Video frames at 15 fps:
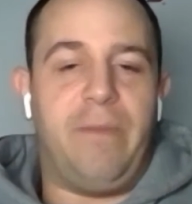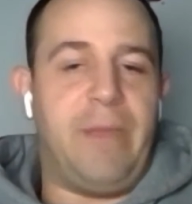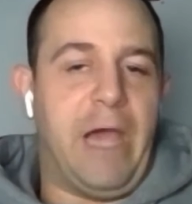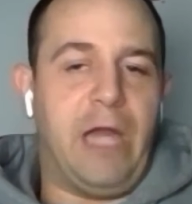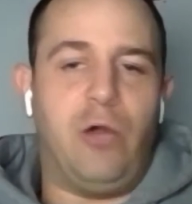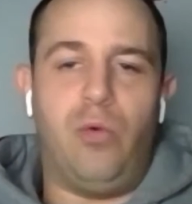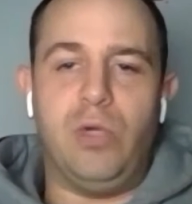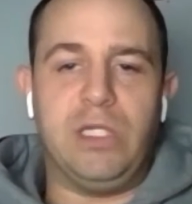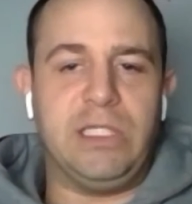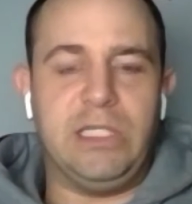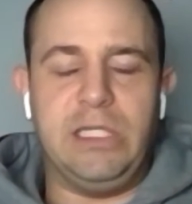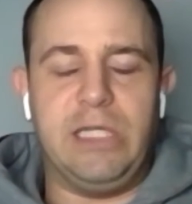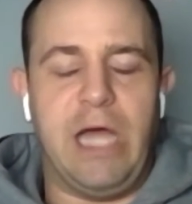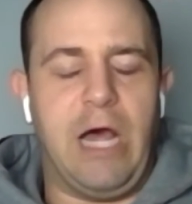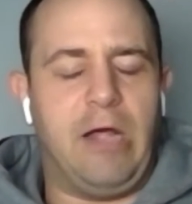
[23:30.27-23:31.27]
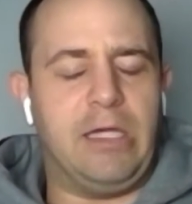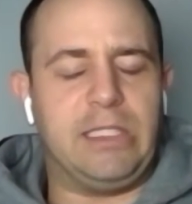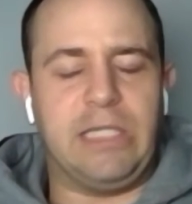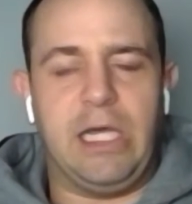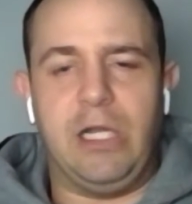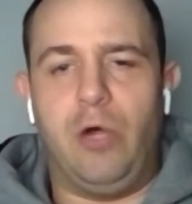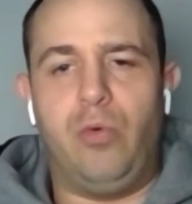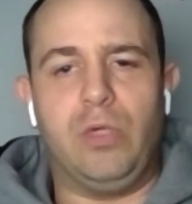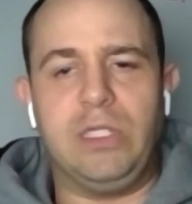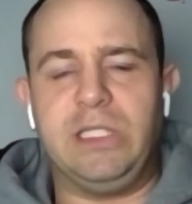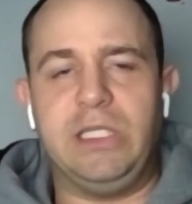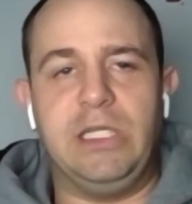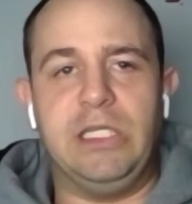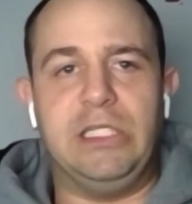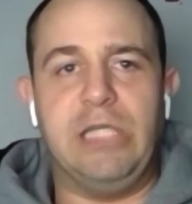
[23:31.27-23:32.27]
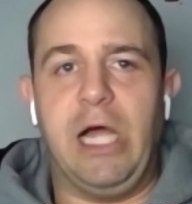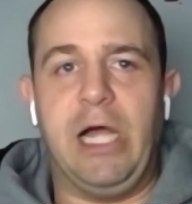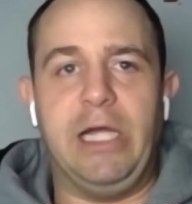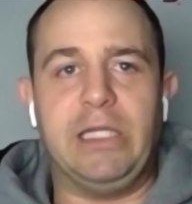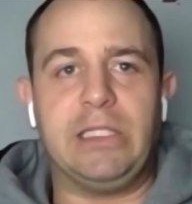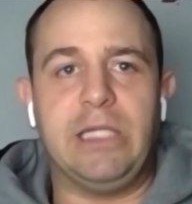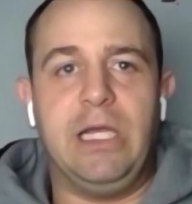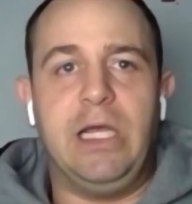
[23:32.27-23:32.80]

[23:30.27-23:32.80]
I don't want to see Dallas. I don't want to see the Giants.